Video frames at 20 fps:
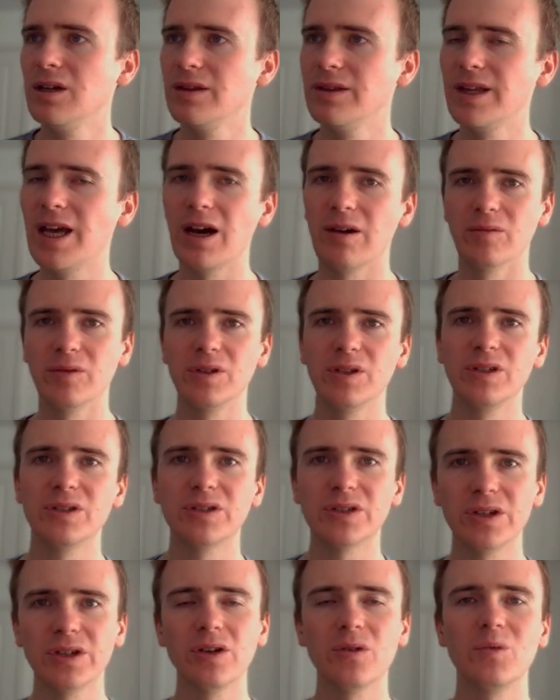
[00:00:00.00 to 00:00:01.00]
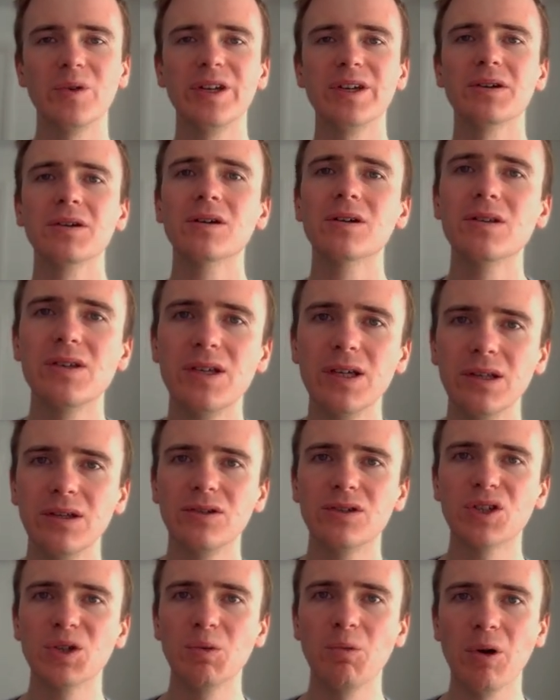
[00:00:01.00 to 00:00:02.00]
Now, so that we can
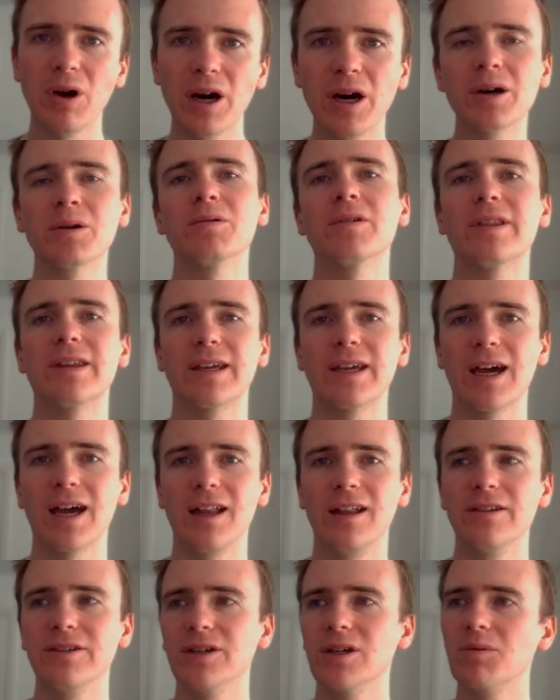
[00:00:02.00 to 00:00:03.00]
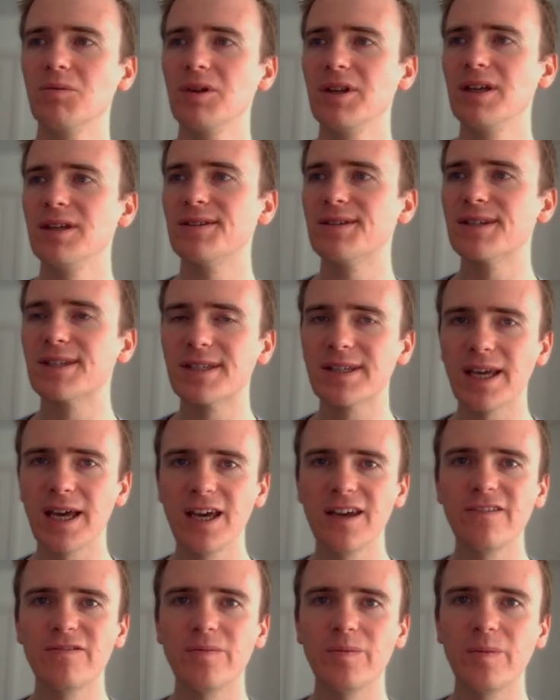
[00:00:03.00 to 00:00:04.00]
continue to work with the calendar, we need to
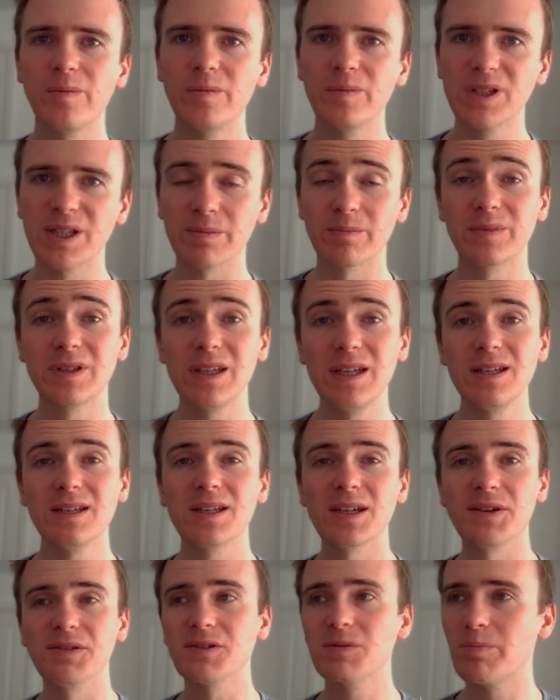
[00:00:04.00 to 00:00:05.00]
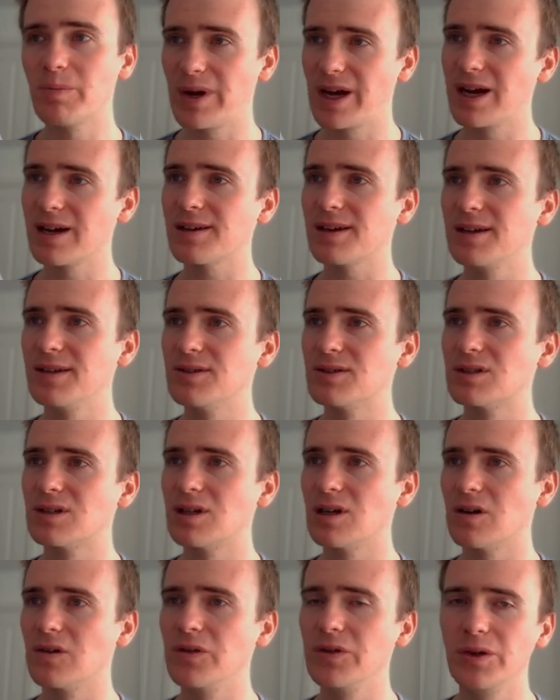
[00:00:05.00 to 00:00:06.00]
save some details back into
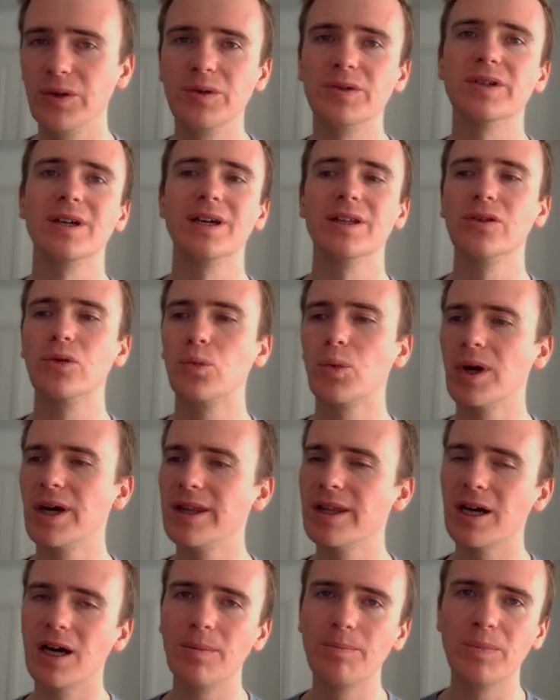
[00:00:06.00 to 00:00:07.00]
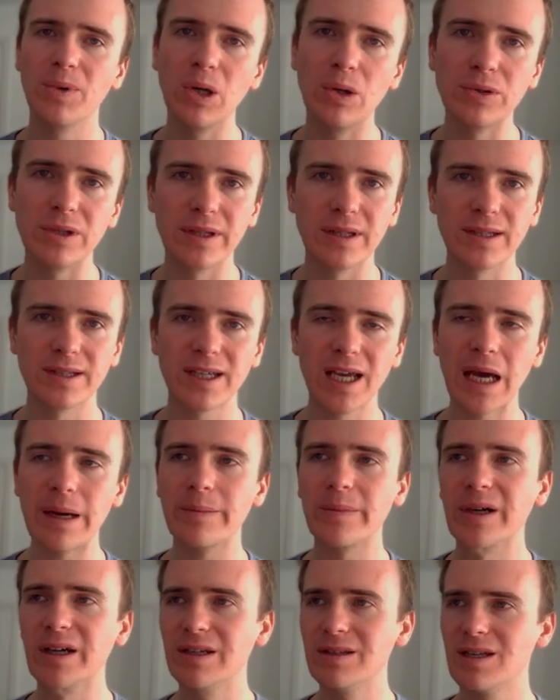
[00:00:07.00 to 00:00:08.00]
current user. And the way that I'm building this
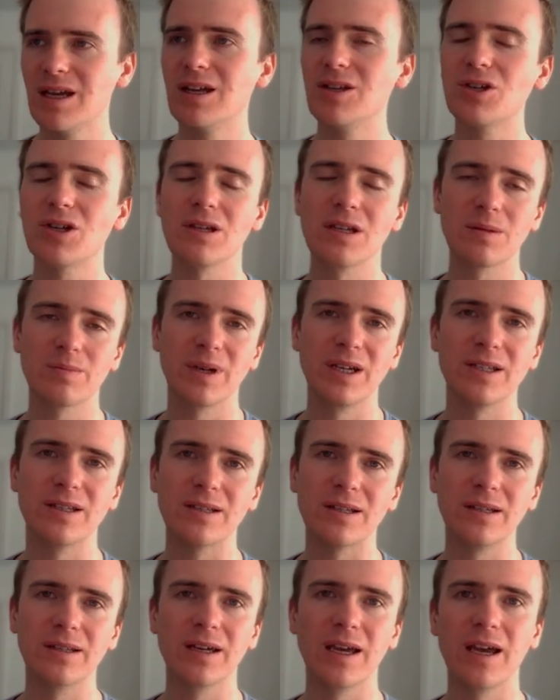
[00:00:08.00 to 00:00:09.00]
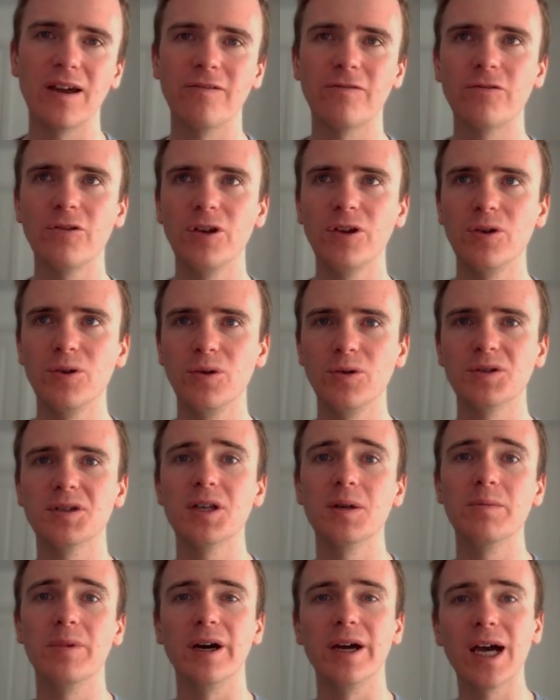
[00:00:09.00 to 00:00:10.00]
app, my intention is basically that every user
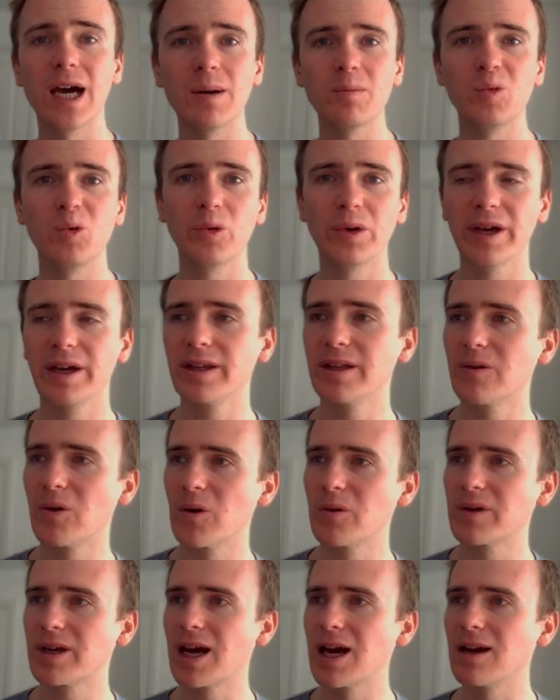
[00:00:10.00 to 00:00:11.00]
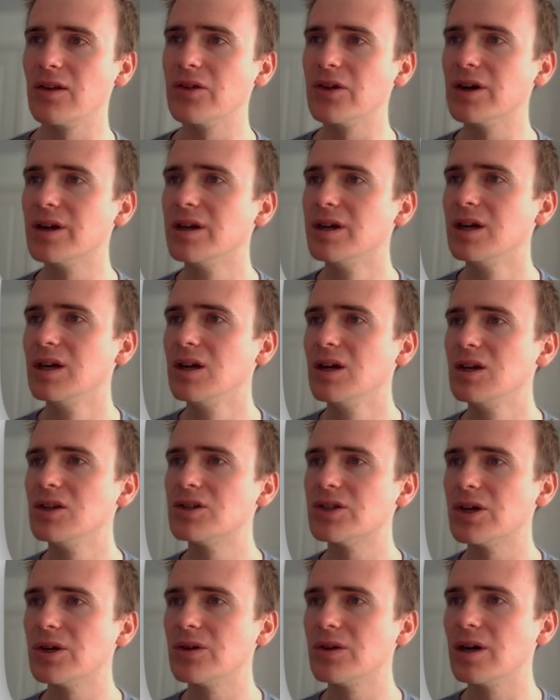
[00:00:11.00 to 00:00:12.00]
in my app will get their own calendar.
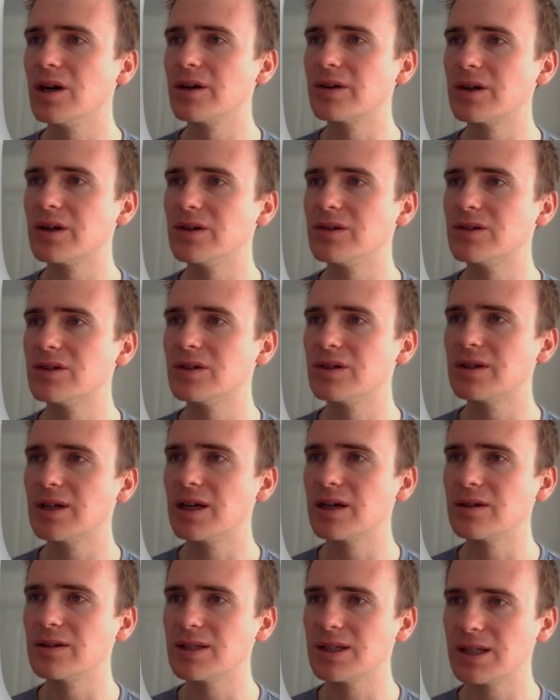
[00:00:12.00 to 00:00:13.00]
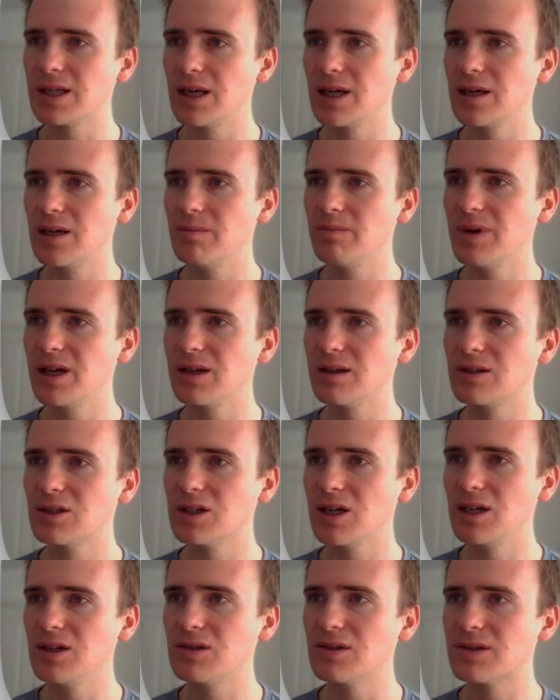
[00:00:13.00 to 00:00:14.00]
So I'm going to then say make
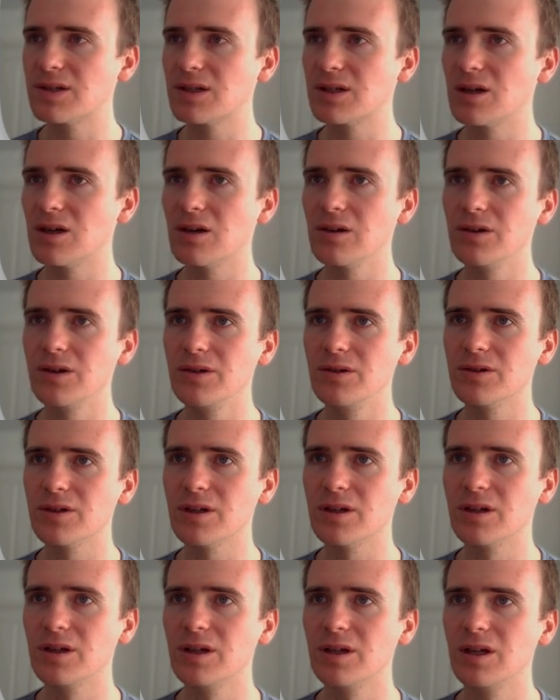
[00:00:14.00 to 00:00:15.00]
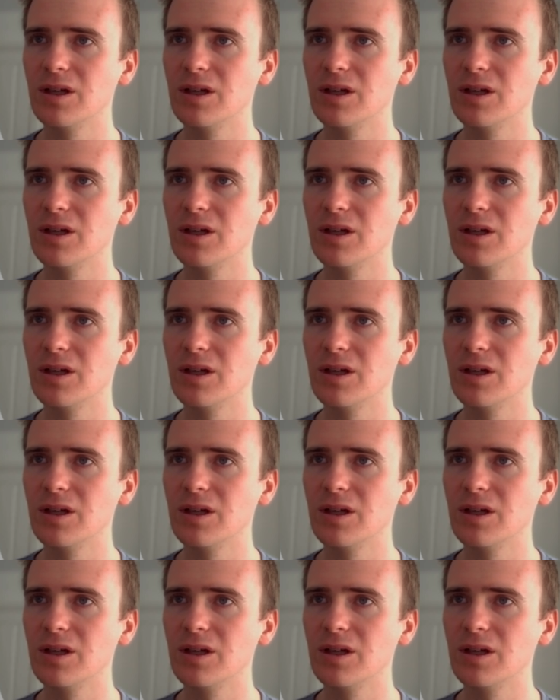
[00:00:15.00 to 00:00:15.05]
changes to current user,